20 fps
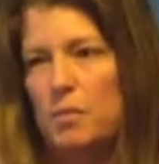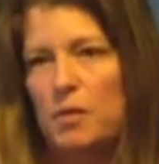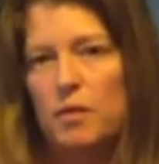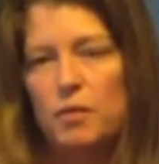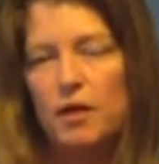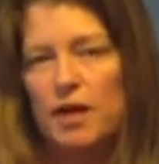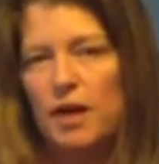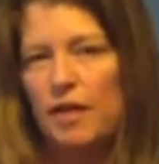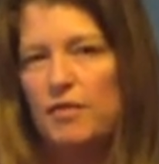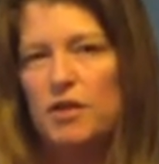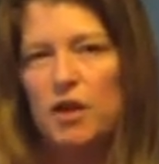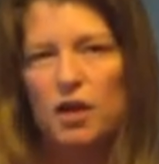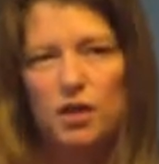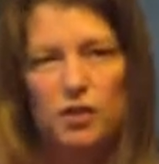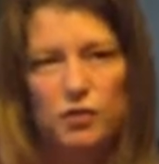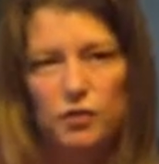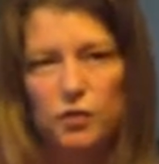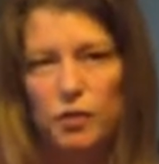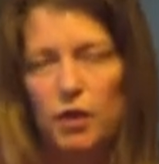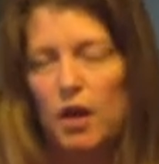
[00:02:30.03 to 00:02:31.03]
We can have
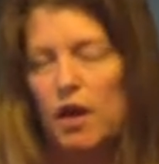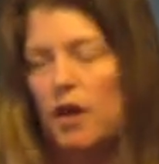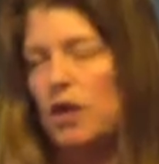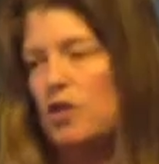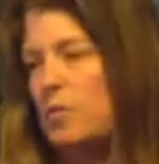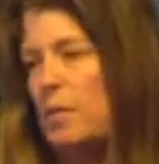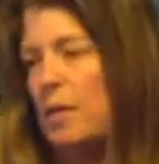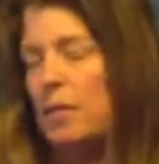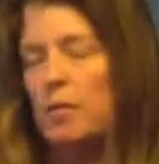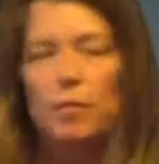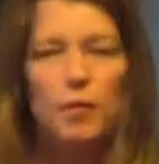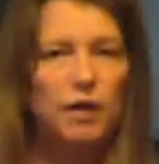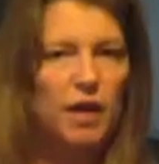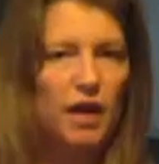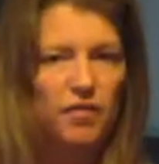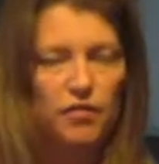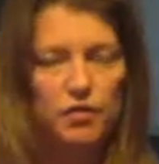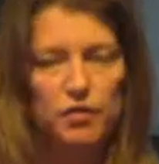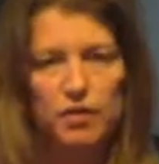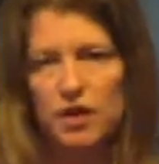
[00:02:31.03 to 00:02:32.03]
tacos for lunch, maybe one
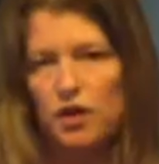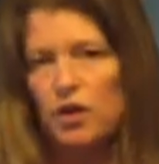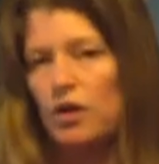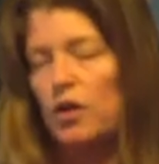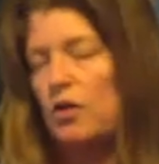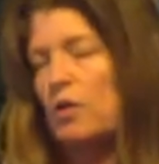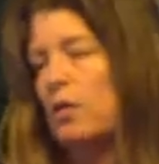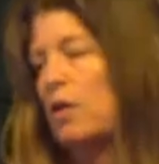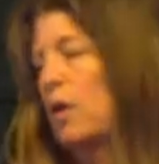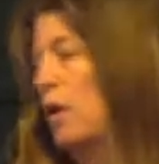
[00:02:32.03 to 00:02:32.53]
night for dinner,